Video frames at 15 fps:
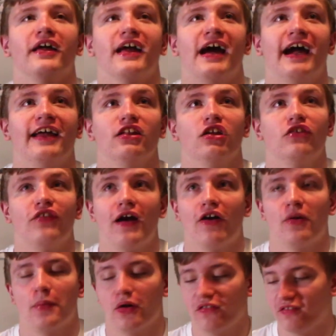I love
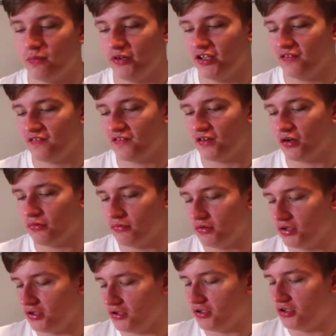Haribo sweets, so
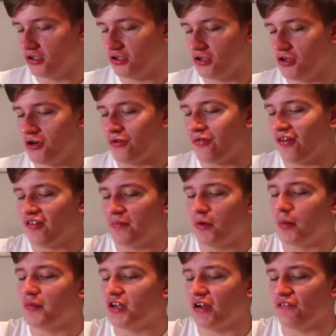whoever
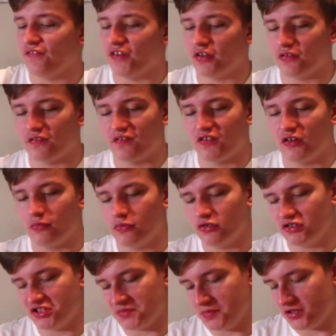bought me that, thanks so
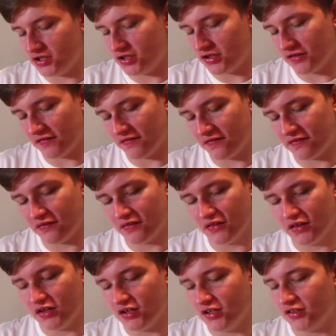much, because
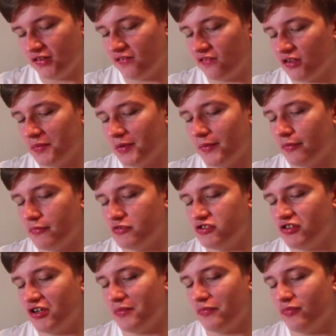it's gonna be like My
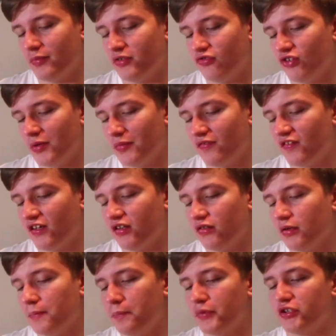dream it's like
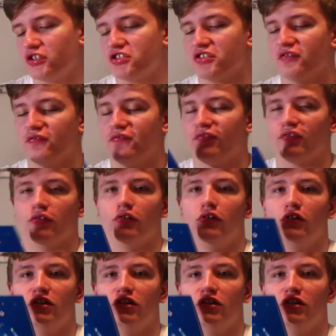a bunch of all